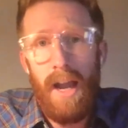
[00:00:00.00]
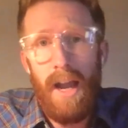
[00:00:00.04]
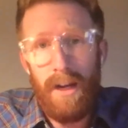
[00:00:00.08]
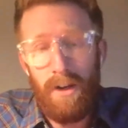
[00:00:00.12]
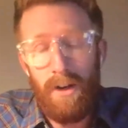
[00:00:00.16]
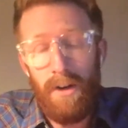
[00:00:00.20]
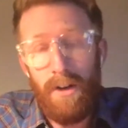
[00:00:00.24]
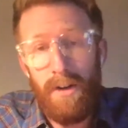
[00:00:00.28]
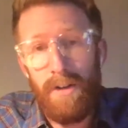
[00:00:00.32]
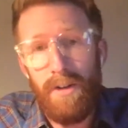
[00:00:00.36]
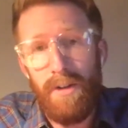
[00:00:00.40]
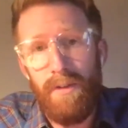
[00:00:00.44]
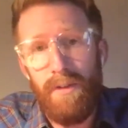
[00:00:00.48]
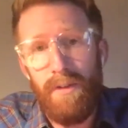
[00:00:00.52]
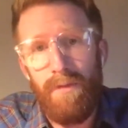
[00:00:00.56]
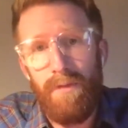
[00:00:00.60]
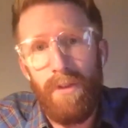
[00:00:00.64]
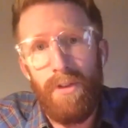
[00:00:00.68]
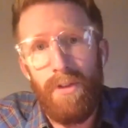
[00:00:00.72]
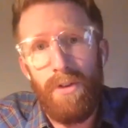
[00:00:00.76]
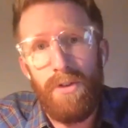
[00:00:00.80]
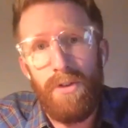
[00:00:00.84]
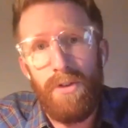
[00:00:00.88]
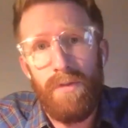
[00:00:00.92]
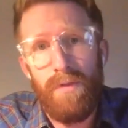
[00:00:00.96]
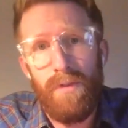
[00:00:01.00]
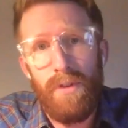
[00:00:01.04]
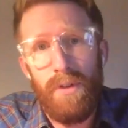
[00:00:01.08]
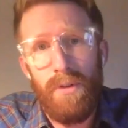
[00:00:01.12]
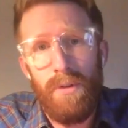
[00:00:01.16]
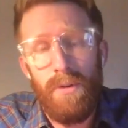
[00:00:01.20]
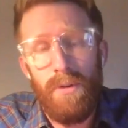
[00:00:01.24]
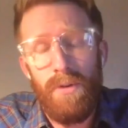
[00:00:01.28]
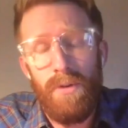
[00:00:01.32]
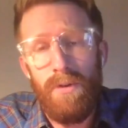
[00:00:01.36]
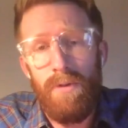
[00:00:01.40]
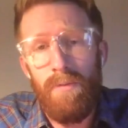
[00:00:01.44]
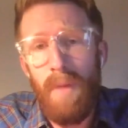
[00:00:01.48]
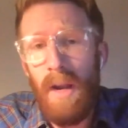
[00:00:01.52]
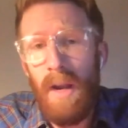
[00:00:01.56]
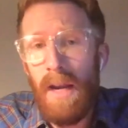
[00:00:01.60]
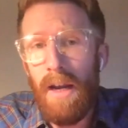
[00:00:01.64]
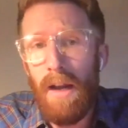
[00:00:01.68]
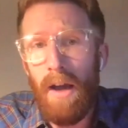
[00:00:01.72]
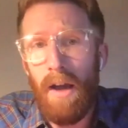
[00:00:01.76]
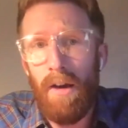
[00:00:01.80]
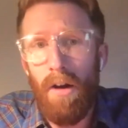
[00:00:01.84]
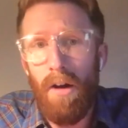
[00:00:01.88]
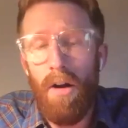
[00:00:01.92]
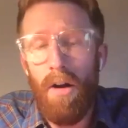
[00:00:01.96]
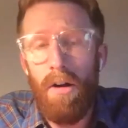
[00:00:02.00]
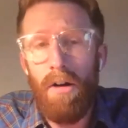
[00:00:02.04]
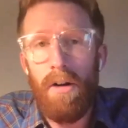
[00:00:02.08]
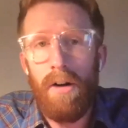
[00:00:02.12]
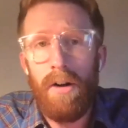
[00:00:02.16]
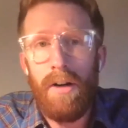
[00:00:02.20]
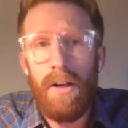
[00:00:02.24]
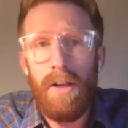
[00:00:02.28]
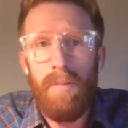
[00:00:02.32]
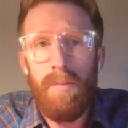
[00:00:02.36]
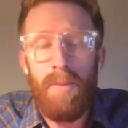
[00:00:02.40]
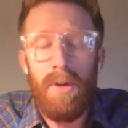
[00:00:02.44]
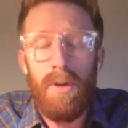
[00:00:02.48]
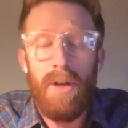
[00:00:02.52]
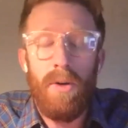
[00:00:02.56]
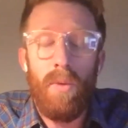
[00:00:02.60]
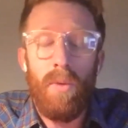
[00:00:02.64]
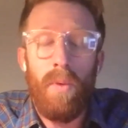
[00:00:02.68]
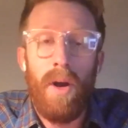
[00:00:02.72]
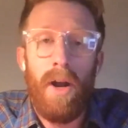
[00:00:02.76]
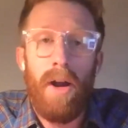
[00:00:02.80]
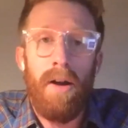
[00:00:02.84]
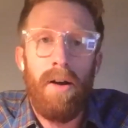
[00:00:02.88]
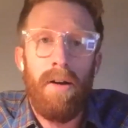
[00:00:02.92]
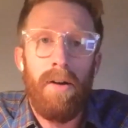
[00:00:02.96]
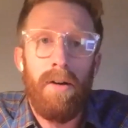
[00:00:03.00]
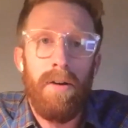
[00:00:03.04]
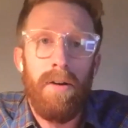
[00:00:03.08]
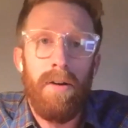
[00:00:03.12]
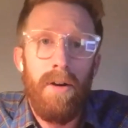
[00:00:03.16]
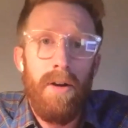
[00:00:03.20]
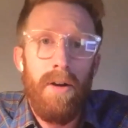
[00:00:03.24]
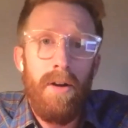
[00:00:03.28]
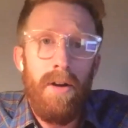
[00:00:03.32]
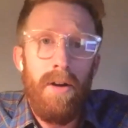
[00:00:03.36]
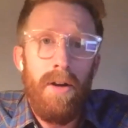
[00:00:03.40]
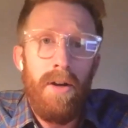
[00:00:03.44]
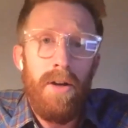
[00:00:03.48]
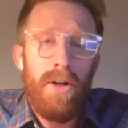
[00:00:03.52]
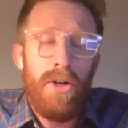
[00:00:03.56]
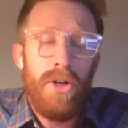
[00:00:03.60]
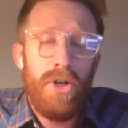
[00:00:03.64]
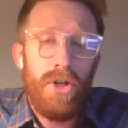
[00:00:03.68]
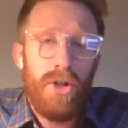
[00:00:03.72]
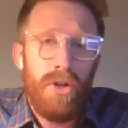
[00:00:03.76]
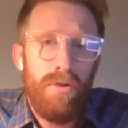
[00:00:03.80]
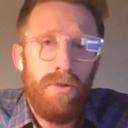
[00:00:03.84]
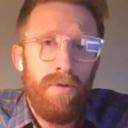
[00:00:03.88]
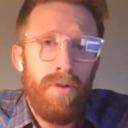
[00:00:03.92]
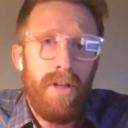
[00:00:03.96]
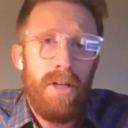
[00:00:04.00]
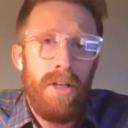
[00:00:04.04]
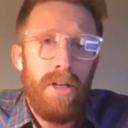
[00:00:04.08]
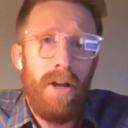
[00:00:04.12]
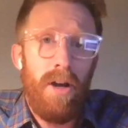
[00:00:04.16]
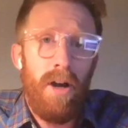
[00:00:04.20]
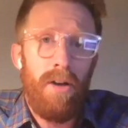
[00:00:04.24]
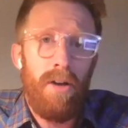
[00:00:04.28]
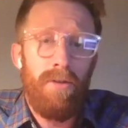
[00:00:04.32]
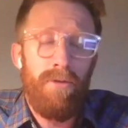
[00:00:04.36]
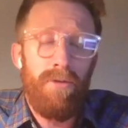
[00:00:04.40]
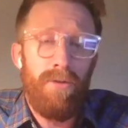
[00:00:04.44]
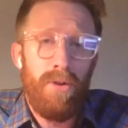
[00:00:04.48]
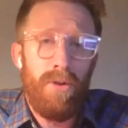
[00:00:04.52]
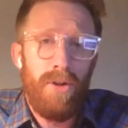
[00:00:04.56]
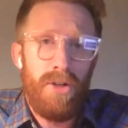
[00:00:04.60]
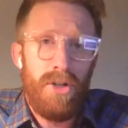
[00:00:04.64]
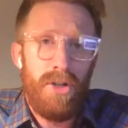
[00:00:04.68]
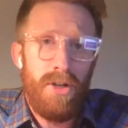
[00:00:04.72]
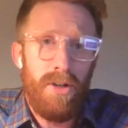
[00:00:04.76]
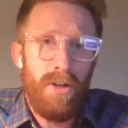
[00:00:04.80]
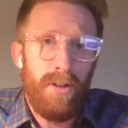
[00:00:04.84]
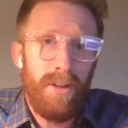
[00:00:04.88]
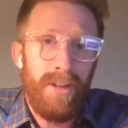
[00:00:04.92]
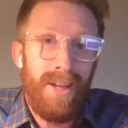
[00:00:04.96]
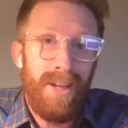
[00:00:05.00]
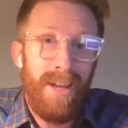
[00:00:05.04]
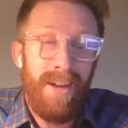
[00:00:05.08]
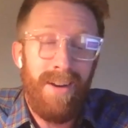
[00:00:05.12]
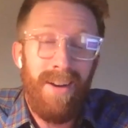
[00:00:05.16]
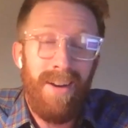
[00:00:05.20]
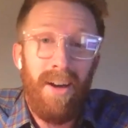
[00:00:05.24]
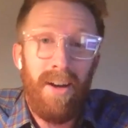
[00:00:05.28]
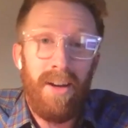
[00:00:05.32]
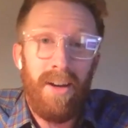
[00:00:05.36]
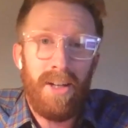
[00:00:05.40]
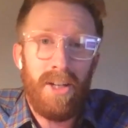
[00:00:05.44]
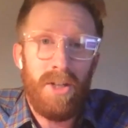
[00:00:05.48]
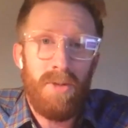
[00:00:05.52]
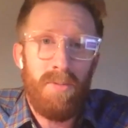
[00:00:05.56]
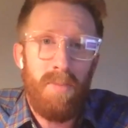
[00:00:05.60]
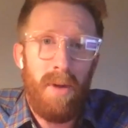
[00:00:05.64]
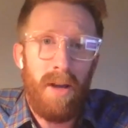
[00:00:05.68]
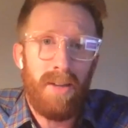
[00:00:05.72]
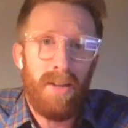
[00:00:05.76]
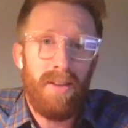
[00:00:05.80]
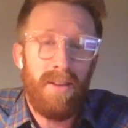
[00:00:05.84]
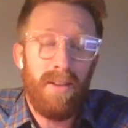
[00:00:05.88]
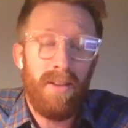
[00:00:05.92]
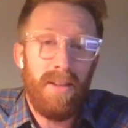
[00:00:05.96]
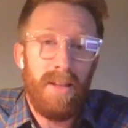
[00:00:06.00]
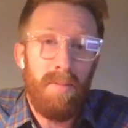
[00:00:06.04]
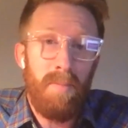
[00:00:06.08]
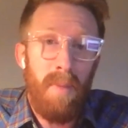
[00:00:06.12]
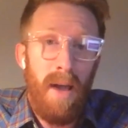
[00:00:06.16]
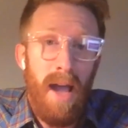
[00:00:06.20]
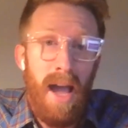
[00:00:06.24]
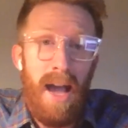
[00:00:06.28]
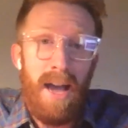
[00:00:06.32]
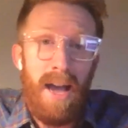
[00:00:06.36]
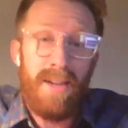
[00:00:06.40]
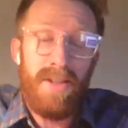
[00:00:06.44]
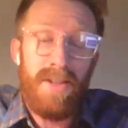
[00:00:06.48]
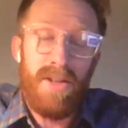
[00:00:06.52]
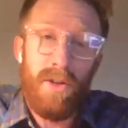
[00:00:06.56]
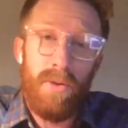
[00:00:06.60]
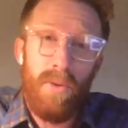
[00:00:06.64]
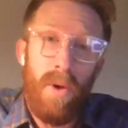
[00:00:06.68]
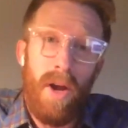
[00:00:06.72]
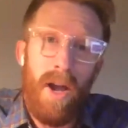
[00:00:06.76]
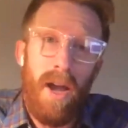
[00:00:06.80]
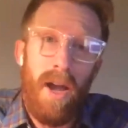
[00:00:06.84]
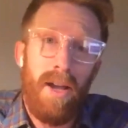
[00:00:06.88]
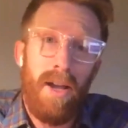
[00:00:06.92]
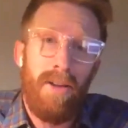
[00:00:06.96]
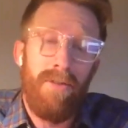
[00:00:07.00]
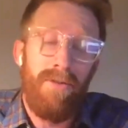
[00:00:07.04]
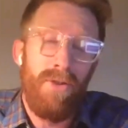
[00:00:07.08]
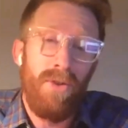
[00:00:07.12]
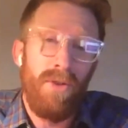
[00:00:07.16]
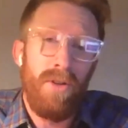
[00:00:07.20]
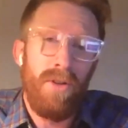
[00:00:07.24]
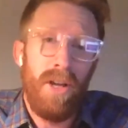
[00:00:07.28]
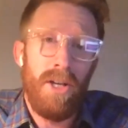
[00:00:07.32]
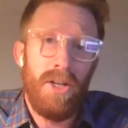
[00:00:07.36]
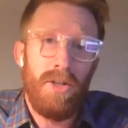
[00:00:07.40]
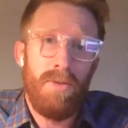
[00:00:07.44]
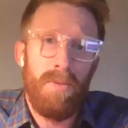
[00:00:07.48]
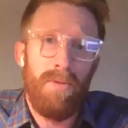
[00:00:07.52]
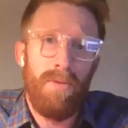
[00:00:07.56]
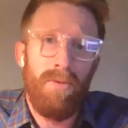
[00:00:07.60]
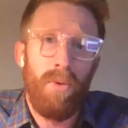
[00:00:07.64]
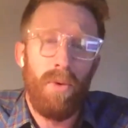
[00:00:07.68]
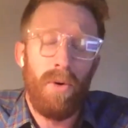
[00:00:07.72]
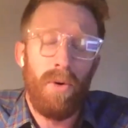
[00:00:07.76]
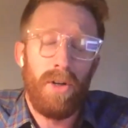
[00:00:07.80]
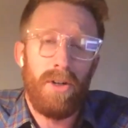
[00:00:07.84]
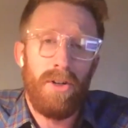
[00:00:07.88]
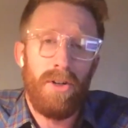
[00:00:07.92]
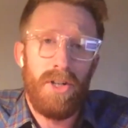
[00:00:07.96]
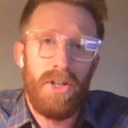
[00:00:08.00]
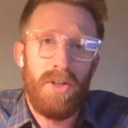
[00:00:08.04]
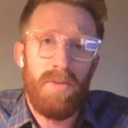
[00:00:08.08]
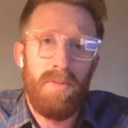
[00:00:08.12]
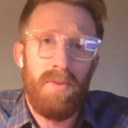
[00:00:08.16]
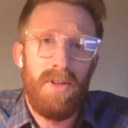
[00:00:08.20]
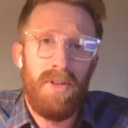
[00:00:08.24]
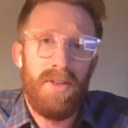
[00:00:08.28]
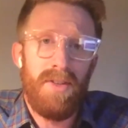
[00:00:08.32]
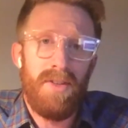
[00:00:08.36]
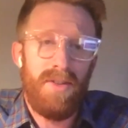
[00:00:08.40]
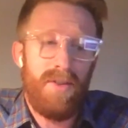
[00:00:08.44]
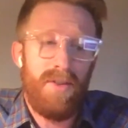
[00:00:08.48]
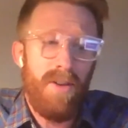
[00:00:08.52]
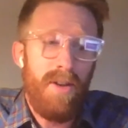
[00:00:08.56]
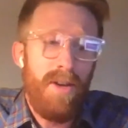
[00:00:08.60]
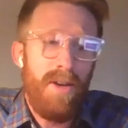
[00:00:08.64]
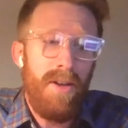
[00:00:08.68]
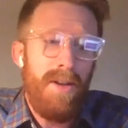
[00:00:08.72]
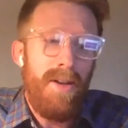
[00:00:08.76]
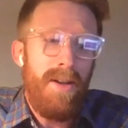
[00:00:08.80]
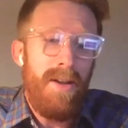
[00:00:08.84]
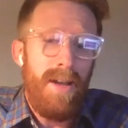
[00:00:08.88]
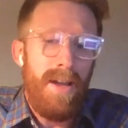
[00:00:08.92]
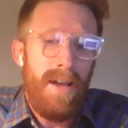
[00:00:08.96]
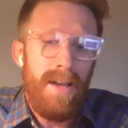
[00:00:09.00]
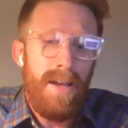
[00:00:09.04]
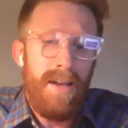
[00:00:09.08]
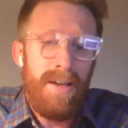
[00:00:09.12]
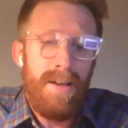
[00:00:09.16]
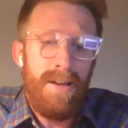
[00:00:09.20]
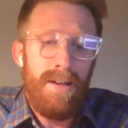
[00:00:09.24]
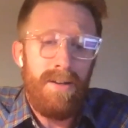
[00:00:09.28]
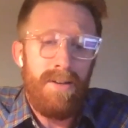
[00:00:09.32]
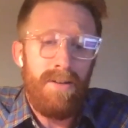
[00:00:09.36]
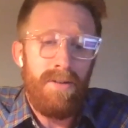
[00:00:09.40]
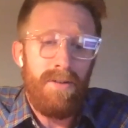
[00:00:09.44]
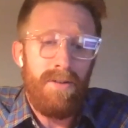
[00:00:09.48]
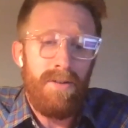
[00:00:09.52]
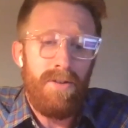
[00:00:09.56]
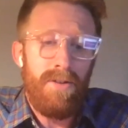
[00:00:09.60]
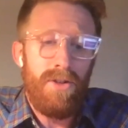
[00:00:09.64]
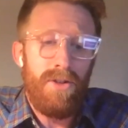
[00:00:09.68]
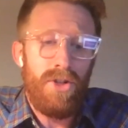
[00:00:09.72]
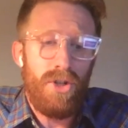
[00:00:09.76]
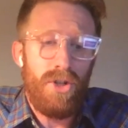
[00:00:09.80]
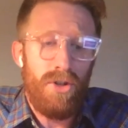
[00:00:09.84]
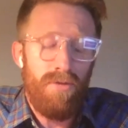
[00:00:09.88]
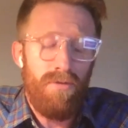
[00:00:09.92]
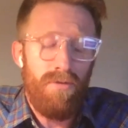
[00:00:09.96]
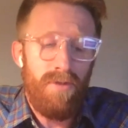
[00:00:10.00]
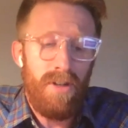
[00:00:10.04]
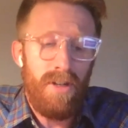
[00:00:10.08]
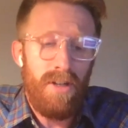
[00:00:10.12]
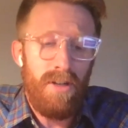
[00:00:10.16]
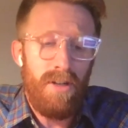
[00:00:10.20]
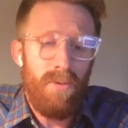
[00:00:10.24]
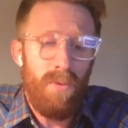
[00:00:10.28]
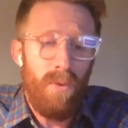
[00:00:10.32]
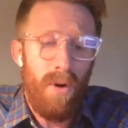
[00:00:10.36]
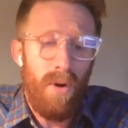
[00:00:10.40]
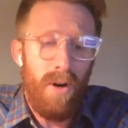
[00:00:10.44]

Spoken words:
Eckert. For those of you who may not already be aware, Cherie unfortunately and unexpectedly passed away a few days before Christmas. And Cherie